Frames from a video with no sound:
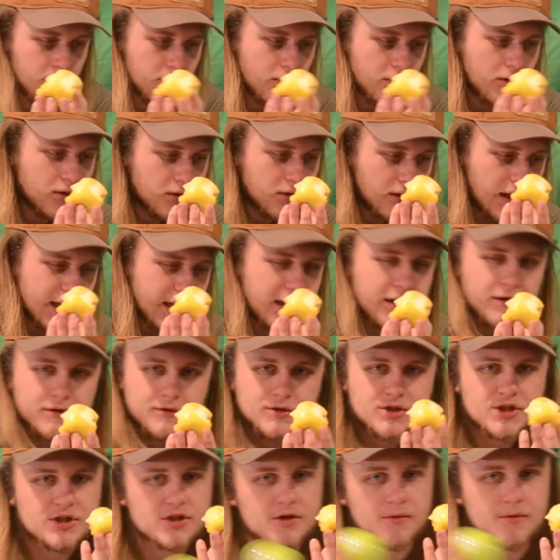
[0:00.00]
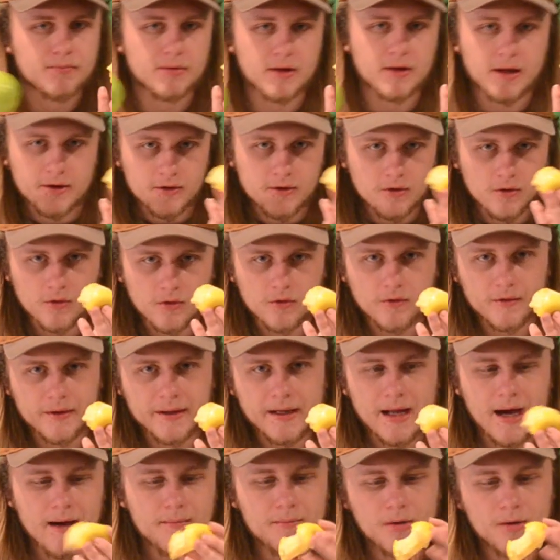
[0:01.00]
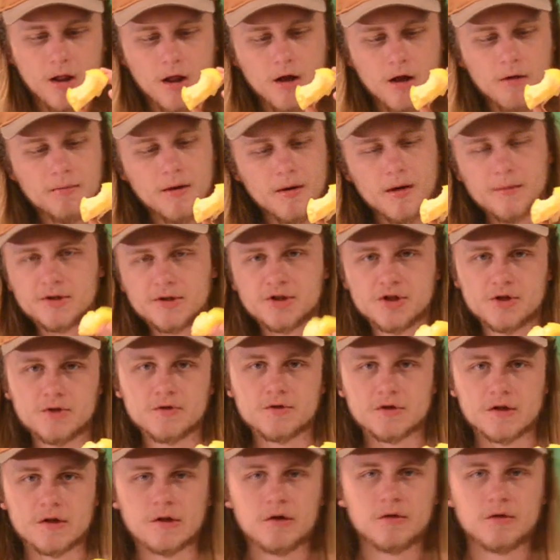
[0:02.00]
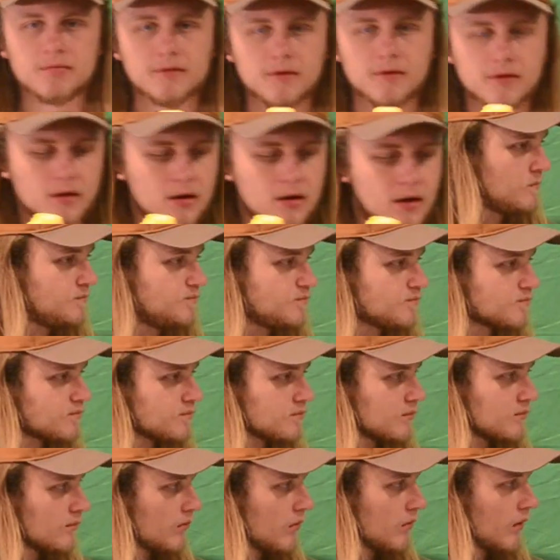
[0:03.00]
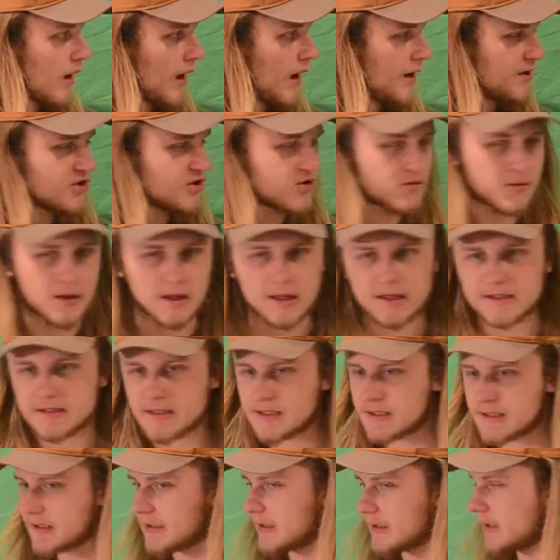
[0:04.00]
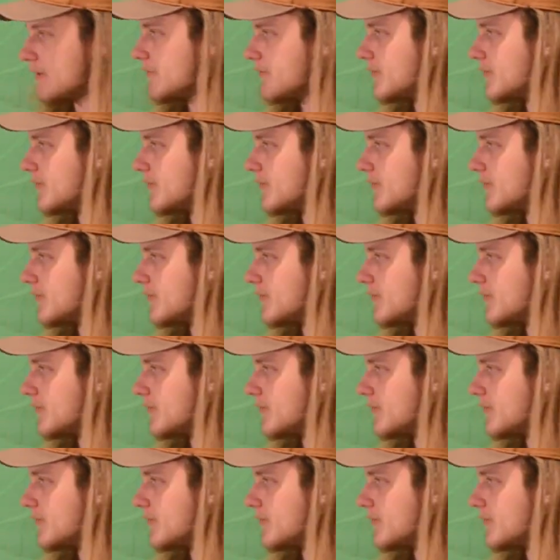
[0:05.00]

or like just a plain old green apple, I'll probably choose an opal. I just realized I didn't give